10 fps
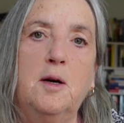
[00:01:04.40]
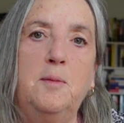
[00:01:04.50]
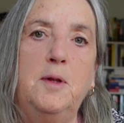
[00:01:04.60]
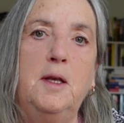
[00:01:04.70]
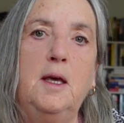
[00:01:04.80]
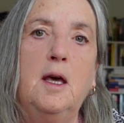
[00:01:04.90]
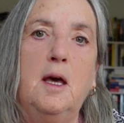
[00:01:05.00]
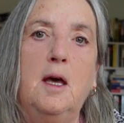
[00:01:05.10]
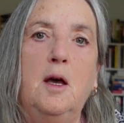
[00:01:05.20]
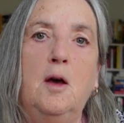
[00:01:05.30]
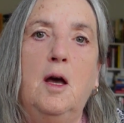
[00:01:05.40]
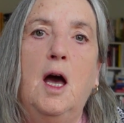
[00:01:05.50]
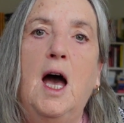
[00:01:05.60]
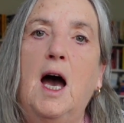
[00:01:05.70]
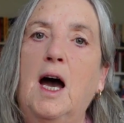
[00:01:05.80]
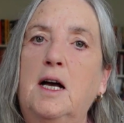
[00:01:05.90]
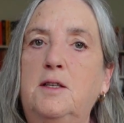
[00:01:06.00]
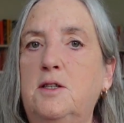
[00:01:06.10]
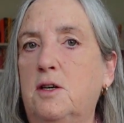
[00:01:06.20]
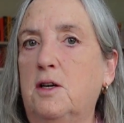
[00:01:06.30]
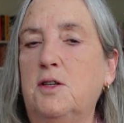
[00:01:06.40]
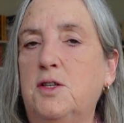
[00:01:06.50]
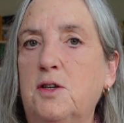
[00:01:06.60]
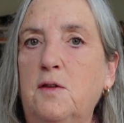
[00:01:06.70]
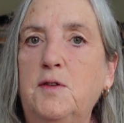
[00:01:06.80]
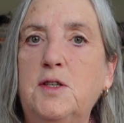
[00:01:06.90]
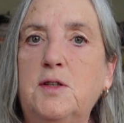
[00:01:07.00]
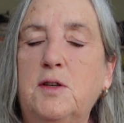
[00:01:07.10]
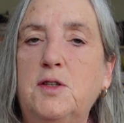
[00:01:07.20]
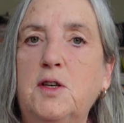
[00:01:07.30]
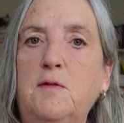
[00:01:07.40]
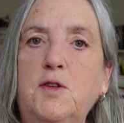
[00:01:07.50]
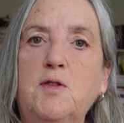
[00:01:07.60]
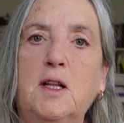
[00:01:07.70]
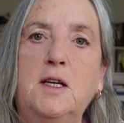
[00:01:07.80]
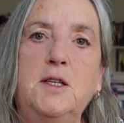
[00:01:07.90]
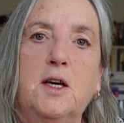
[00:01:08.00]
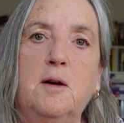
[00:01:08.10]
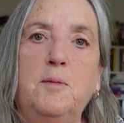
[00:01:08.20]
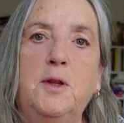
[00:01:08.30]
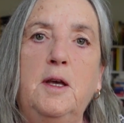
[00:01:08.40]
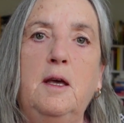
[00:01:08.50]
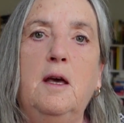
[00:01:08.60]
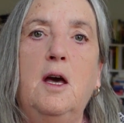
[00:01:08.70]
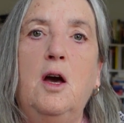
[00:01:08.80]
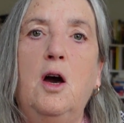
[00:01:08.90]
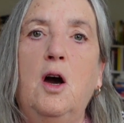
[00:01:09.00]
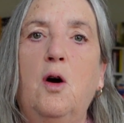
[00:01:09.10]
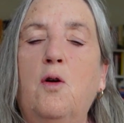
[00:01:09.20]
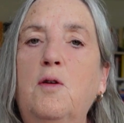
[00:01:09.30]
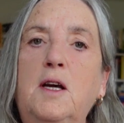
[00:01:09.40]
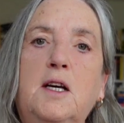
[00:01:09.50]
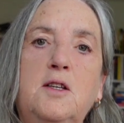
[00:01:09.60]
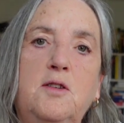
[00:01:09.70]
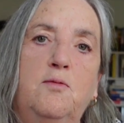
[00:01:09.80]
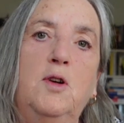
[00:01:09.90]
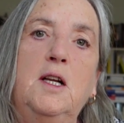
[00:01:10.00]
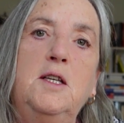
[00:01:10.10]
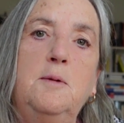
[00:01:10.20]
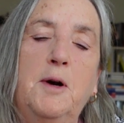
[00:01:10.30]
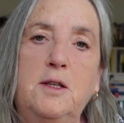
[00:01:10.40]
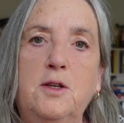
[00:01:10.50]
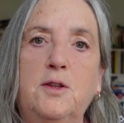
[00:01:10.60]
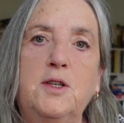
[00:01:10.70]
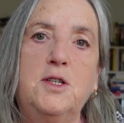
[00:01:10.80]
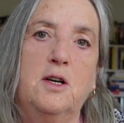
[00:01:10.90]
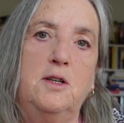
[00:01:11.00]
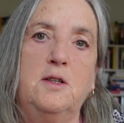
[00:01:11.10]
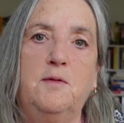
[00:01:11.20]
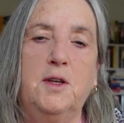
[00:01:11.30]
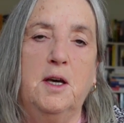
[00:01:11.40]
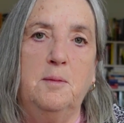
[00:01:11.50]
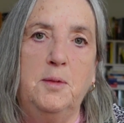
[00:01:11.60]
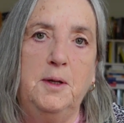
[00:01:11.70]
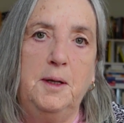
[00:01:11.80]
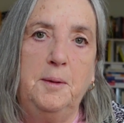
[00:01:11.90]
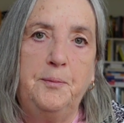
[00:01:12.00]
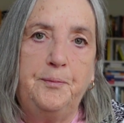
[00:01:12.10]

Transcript: company and a service-related company, or it could really depend on the size of the company.